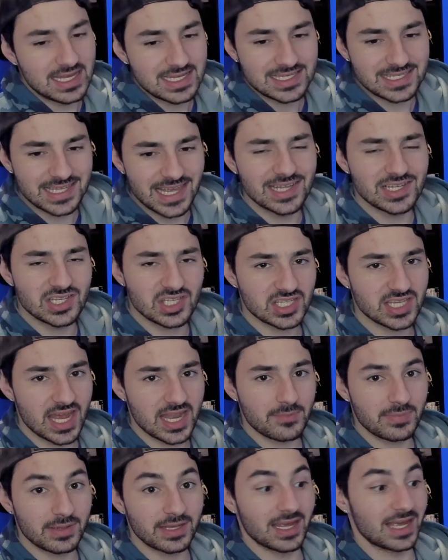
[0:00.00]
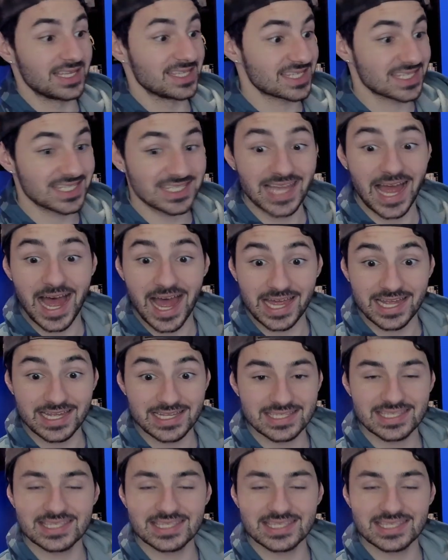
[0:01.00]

Sage Centipede. And size,